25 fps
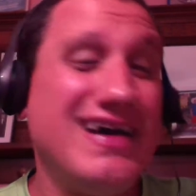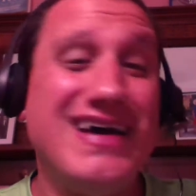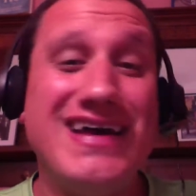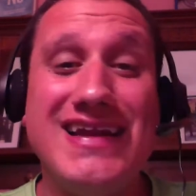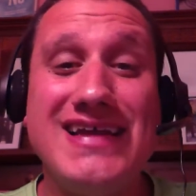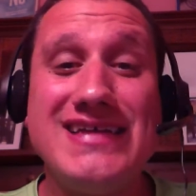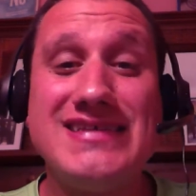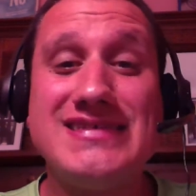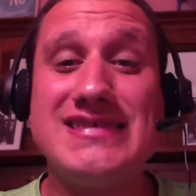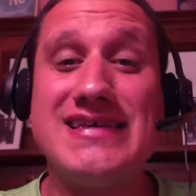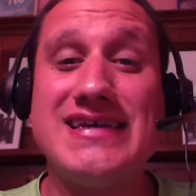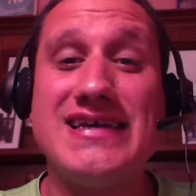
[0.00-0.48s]

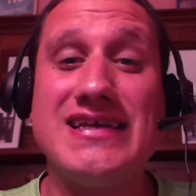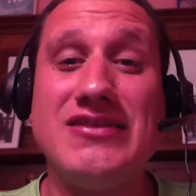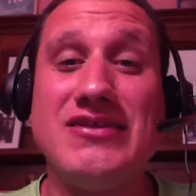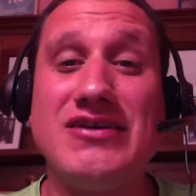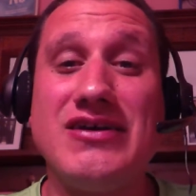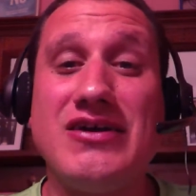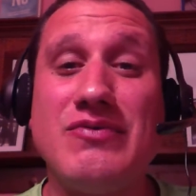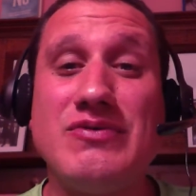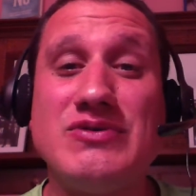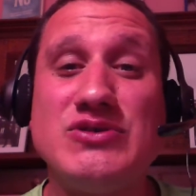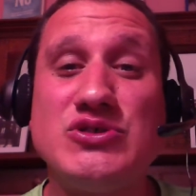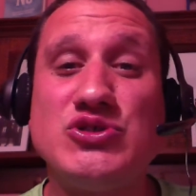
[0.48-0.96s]
Let's take a
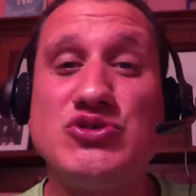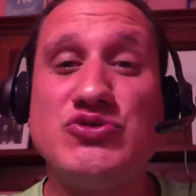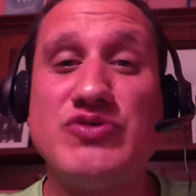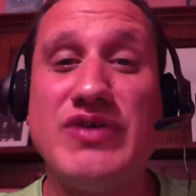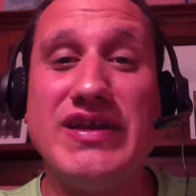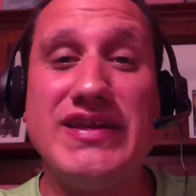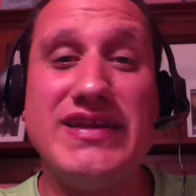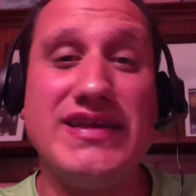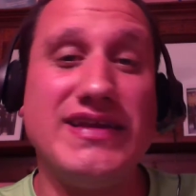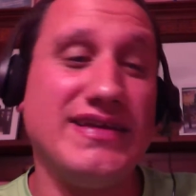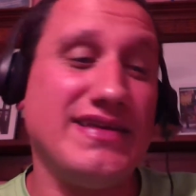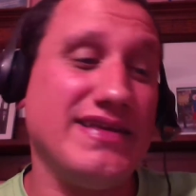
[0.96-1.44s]
look at what's
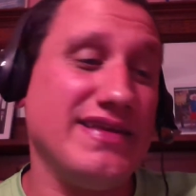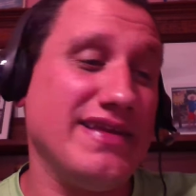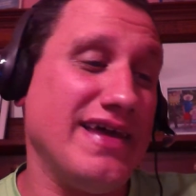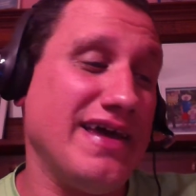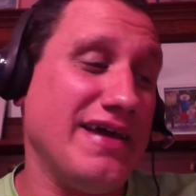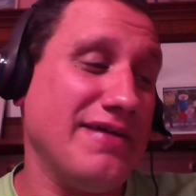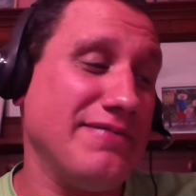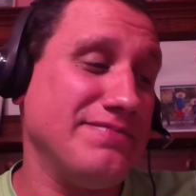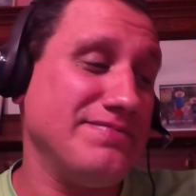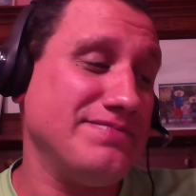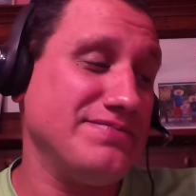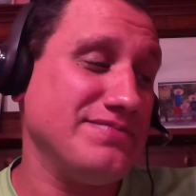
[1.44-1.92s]
trending
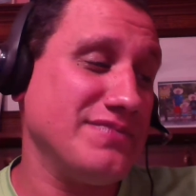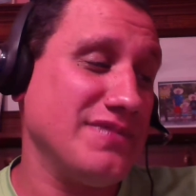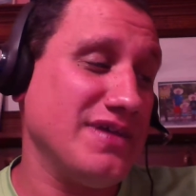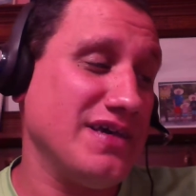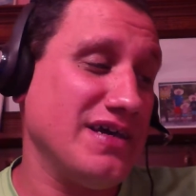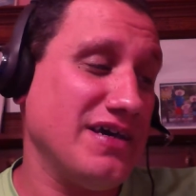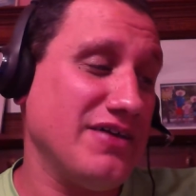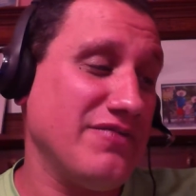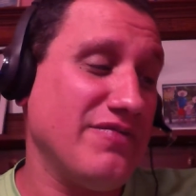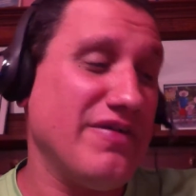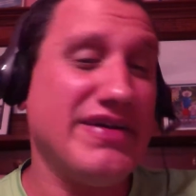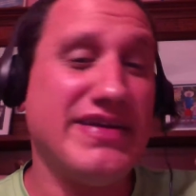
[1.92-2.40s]
today.
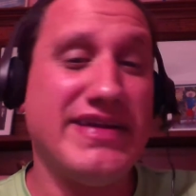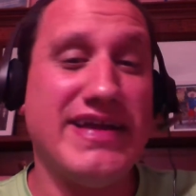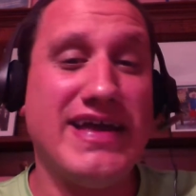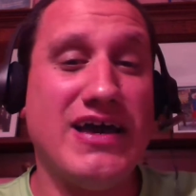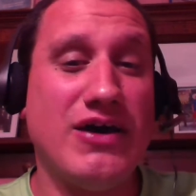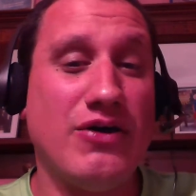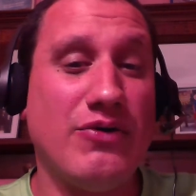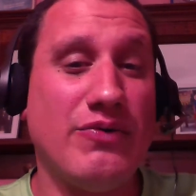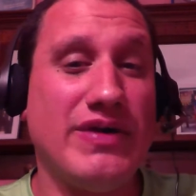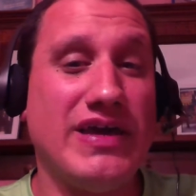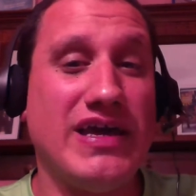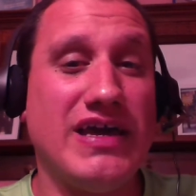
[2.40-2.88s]
Right
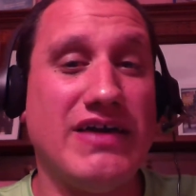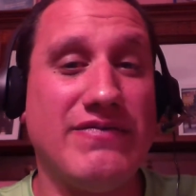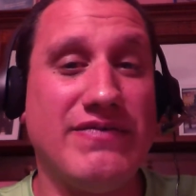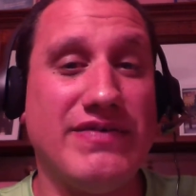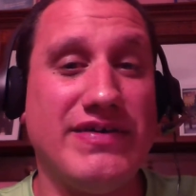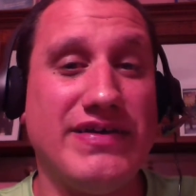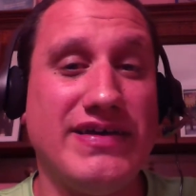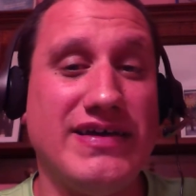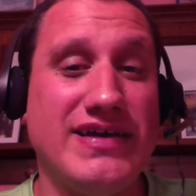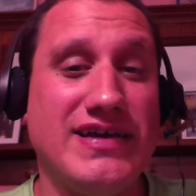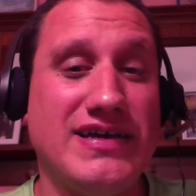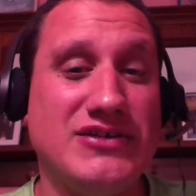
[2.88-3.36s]
now, we have
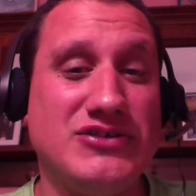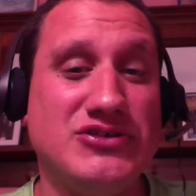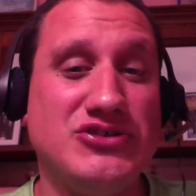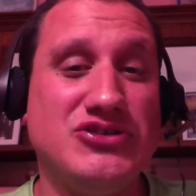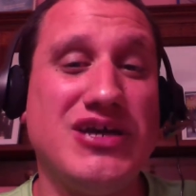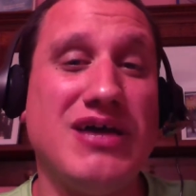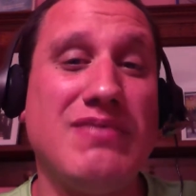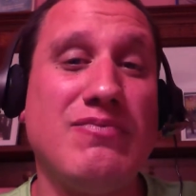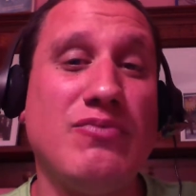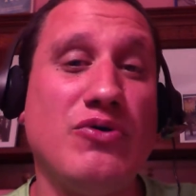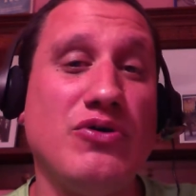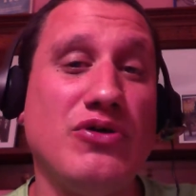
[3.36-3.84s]
a
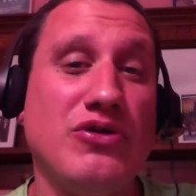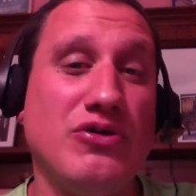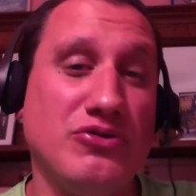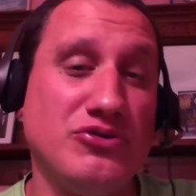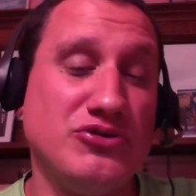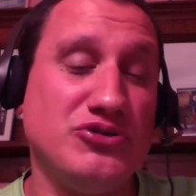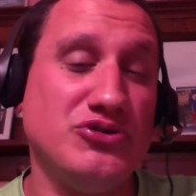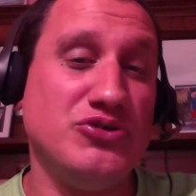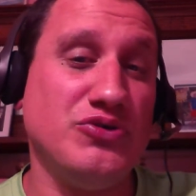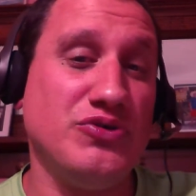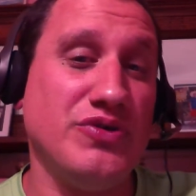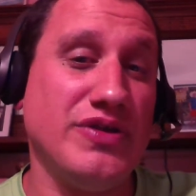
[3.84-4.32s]
Chapel Hill
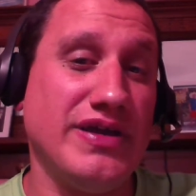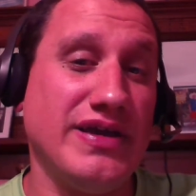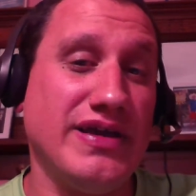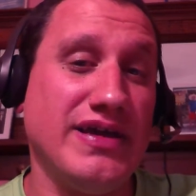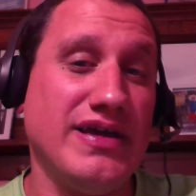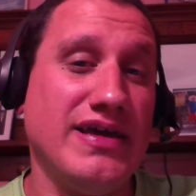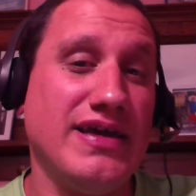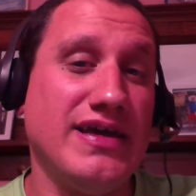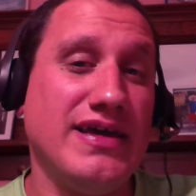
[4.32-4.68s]
shooting.